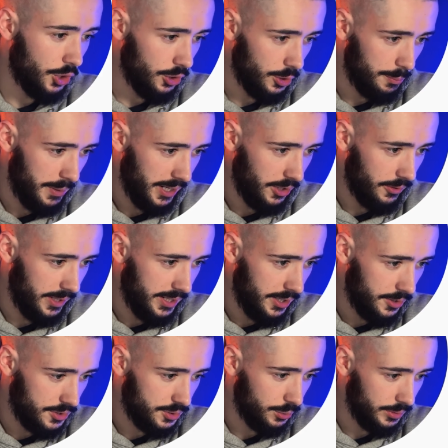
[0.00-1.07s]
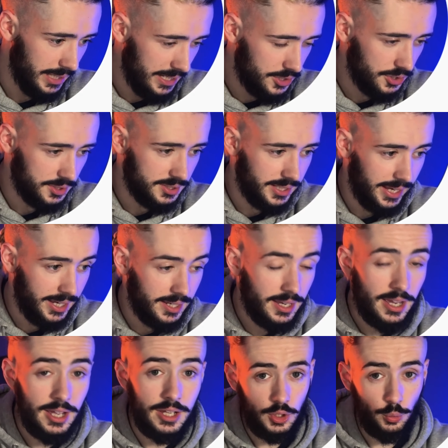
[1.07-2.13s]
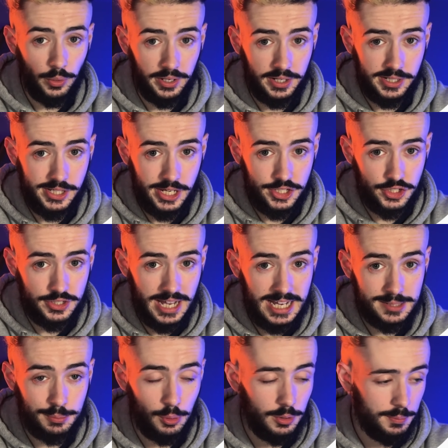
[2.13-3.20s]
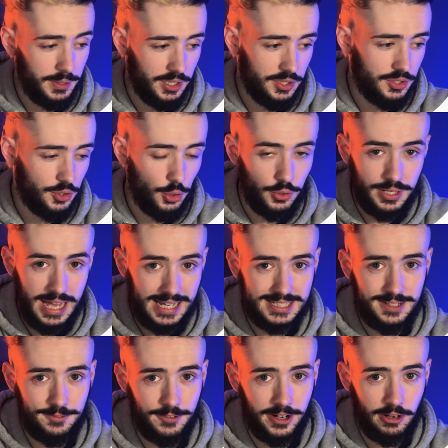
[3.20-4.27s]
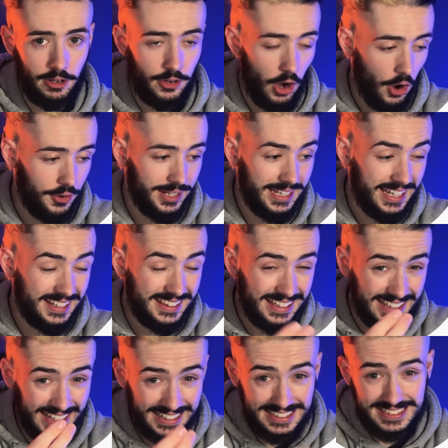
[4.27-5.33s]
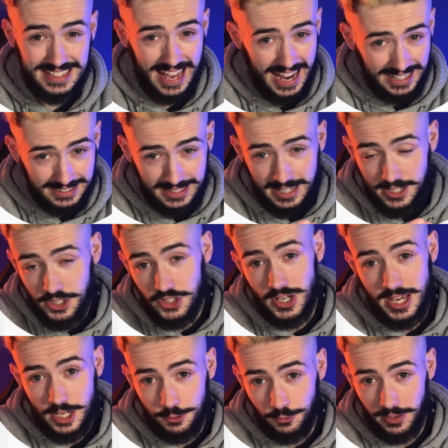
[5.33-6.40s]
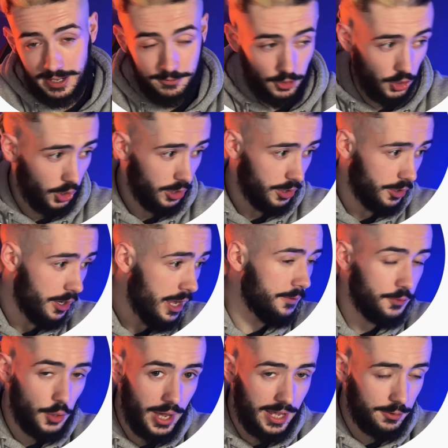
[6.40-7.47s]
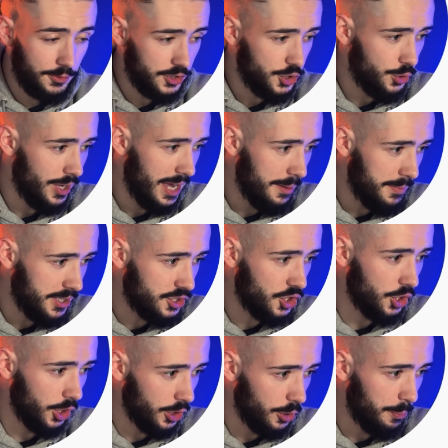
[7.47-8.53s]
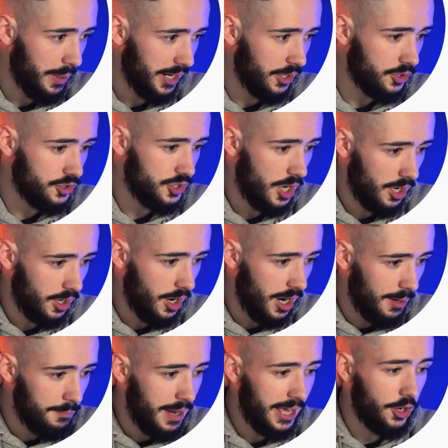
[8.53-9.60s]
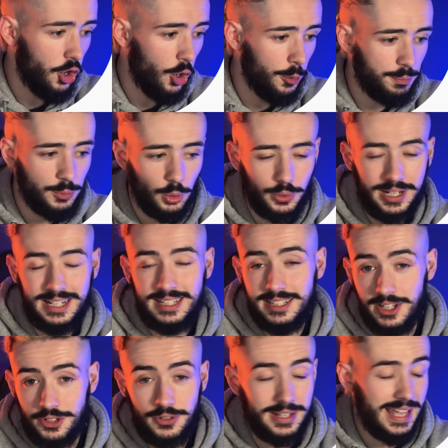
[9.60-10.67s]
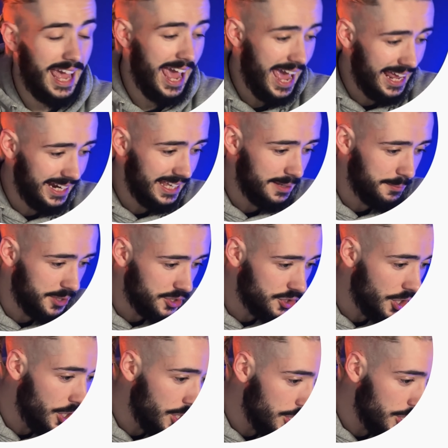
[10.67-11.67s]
color picker right here. So let's just say you wanted to change your dashboard, but you couldn't actually figure out how to get the exact shade of whatever color. If you head over to image color picker dot com and upload literally any image,